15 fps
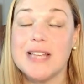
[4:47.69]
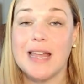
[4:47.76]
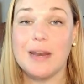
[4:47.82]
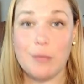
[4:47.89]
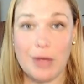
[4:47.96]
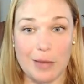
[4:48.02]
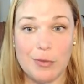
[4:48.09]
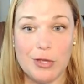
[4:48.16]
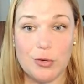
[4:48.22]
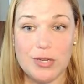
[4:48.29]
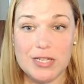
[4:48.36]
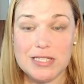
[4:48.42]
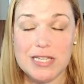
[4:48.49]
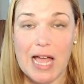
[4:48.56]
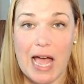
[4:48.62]
And maybe you
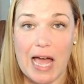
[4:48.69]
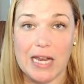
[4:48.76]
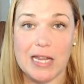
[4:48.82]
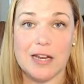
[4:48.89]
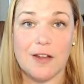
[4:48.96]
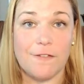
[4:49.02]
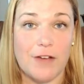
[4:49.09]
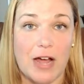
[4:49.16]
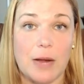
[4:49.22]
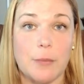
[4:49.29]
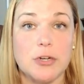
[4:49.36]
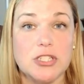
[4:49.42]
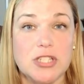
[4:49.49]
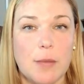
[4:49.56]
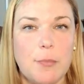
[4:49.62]
need to add in a
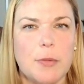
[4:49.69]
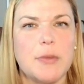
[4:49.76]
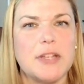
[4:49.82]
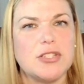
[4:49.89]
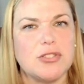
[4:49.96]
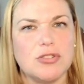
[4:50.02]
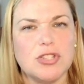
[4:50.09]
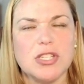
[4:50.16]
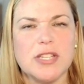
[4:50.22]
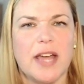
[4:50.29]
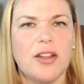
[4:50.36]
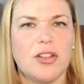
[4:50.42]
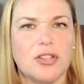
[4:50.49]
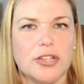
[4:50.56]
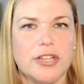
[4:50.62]
fiber supplement. So just kind
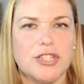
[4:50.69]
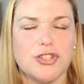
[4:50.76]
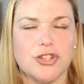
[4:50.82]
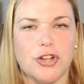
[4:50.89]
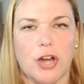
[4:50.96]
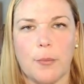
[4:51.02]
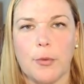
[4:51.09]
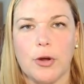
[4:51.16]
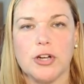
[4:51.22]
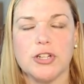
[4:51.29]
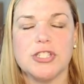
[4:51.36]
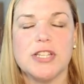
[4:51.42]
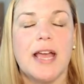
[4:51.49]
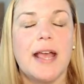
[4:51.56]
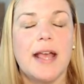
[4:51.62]
of look at your
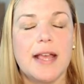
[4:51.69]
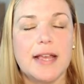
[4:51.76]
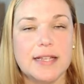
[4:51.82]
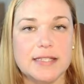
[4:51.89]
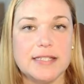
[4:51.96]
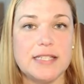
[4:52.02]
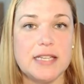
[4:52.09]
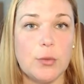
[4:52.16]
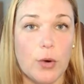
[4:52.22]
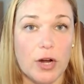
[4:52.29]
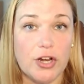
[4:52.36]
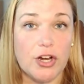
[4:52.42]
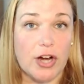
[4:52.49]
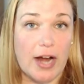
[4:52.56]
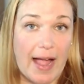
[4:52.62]
numbers, see where
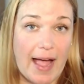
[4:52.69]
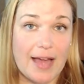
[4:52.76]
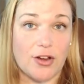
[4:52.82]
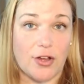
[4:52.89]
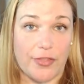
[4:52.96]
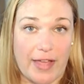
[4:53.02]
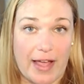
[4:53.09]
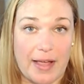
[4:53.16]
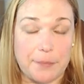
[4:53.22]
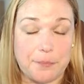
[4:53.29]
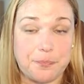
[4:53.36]
you're at on that.